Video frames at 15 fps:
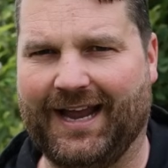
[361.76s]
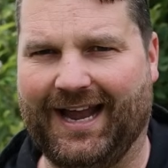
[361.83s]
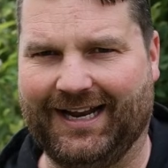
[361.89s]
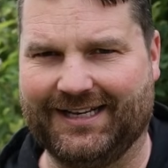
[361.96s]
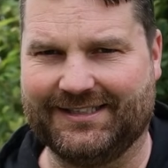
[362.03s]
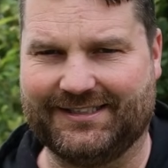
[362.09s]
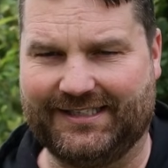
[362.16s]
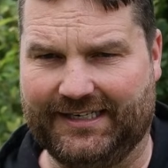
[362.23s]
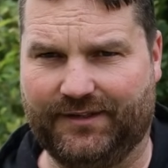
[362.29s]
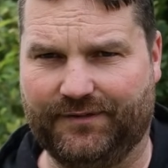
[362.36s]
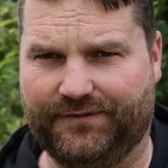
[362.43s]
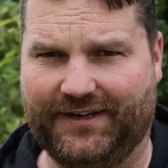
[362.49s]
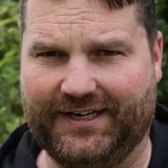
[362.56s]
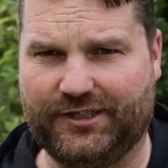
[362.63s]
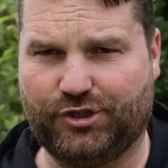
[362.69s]
and see the
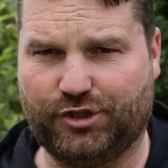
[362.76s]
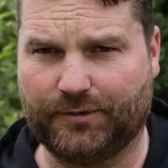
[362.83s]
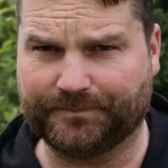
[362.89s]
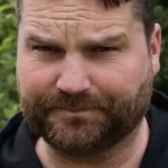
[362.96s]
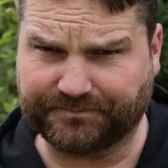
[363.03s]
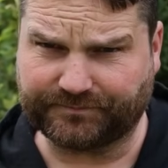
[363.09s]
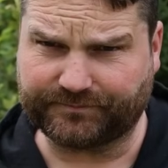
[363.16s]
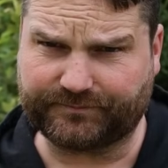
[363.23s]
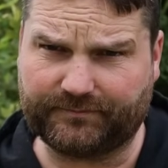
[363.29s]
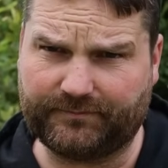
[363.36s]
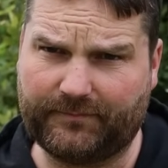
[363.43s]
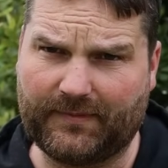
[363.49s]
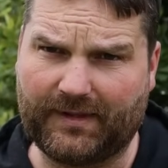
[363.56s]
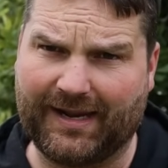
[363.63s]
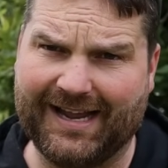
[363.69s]
fish
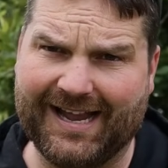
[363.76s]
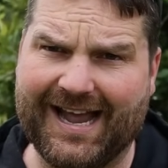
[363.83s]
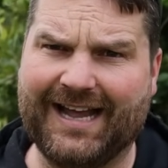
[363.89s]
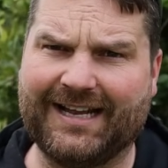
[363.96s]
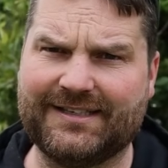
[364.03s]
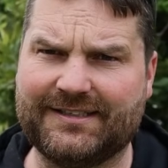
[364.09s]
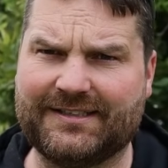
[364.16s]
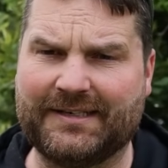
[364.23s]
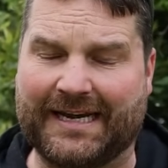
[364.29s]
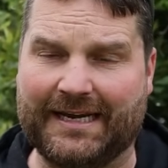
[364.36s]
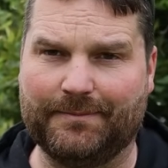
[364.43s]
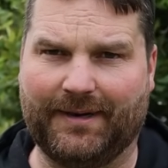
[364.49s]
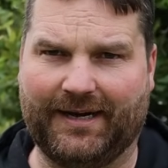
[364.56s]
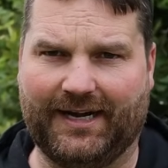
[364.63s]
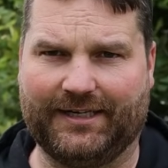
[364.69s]
and
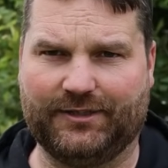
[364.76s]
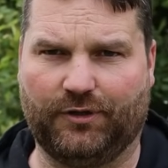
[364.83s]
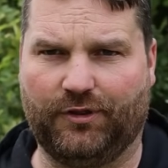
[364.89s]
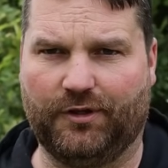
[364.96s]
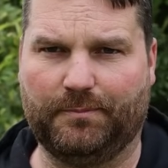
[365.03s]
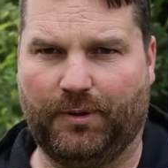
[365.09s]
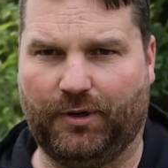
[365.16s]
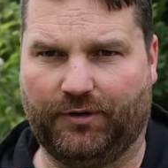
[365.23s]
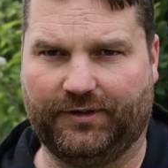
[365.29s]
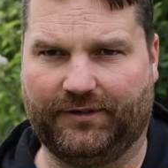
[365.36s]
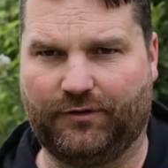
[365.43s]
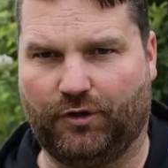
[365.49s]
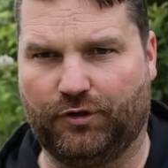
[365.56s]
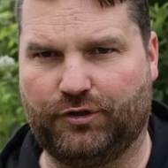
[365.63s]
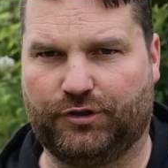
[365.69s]
keep my eyes on the pond,
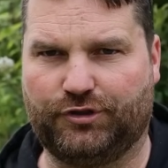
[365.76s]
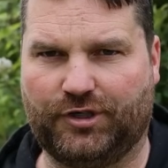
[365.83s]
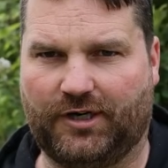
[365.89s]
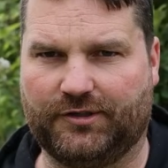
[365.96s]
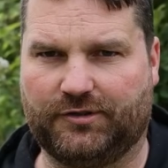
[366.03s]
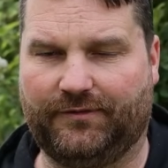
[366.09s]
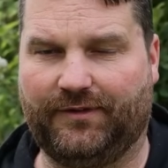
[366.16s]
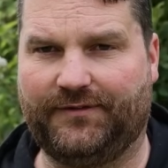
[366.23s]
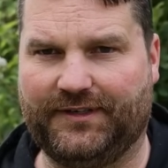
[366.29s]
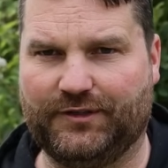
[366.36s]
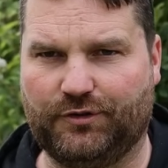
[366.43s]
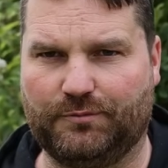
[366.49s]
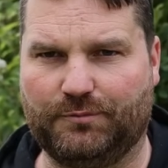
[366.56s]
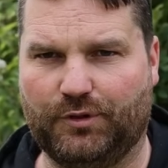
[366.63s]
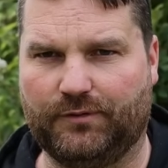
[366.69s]
I've got a good chance of, if they
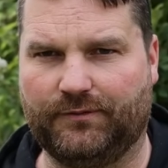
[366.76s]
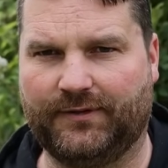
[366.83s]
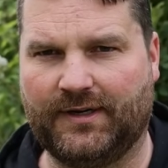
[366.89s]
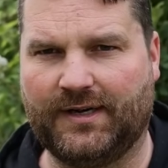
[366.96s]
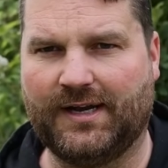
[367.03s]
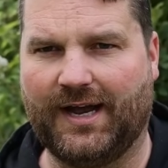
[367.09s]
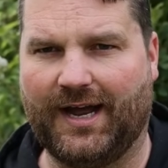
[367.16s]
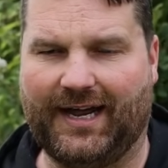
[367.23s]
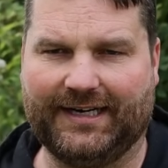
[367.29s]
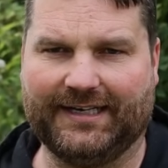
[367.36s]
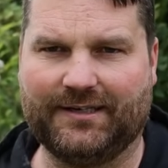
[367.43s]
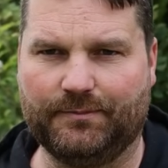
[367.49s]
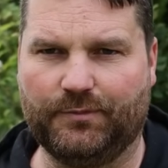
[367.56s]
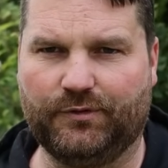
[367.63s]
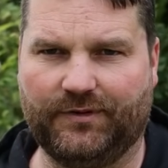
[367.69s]
do move, I
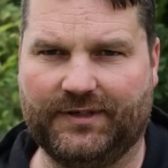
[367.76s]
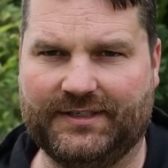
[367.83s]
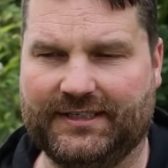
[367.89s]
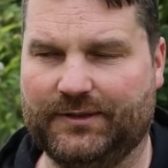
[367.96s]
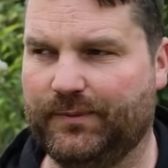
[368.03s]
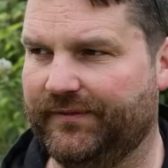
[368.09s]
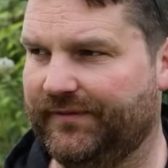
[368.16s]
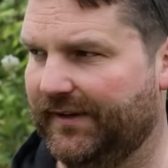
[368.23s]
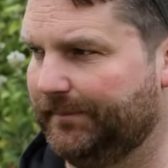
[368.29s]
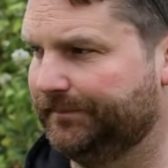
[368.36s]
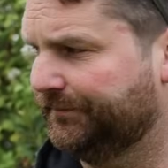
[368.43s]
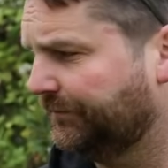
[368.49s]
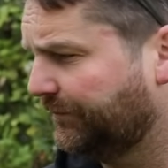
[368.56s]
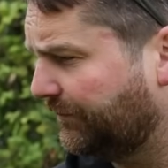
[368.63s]
can move indeed with them.